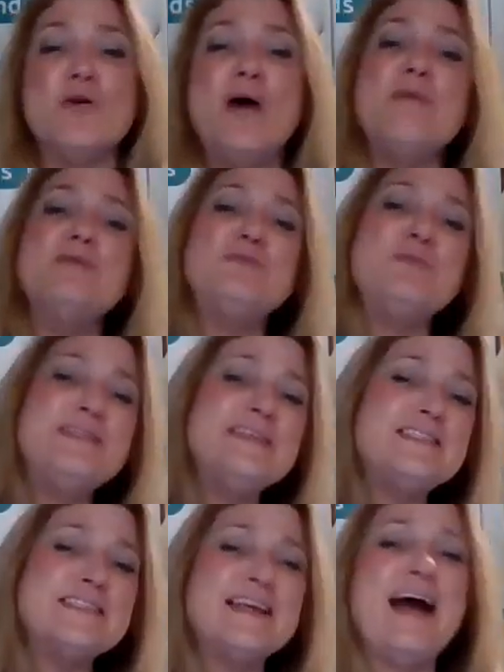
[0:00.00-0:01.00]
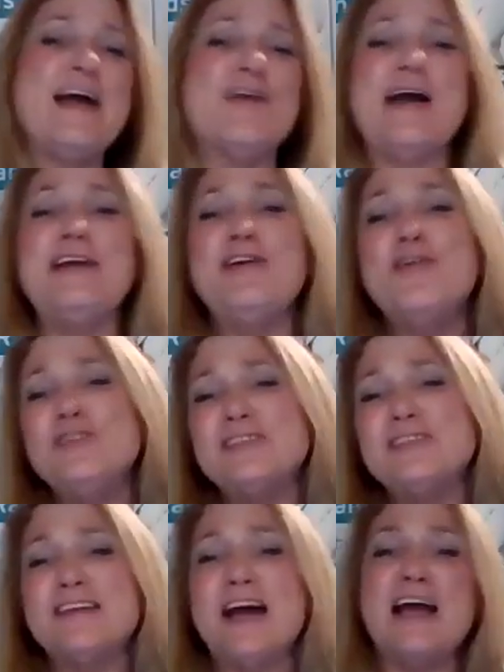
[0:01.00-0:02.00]
oh, I was with this guy, or I know this
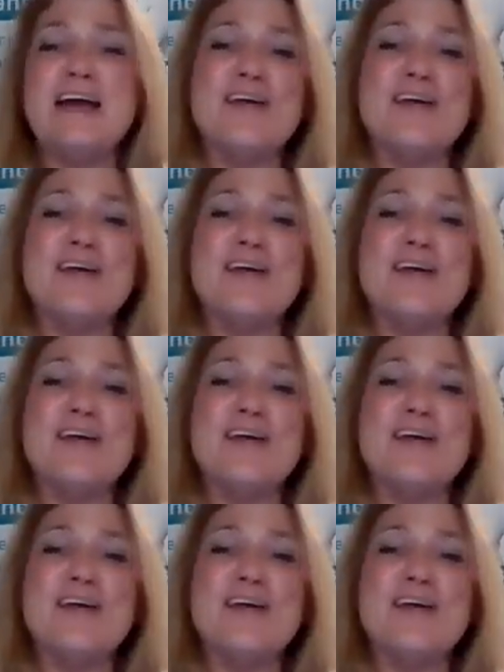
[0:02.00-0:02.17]
guy,